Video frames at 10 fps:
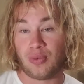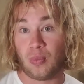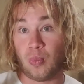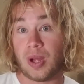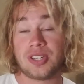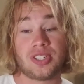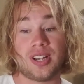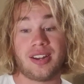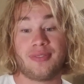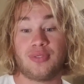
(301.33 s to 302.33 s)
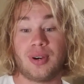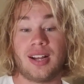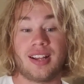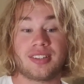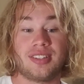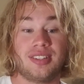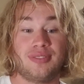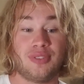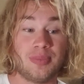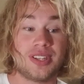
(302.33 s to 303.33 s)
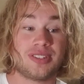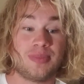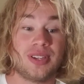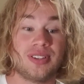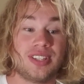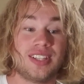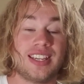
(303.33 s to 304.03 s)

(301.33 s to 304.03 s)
one shot of rock from this ability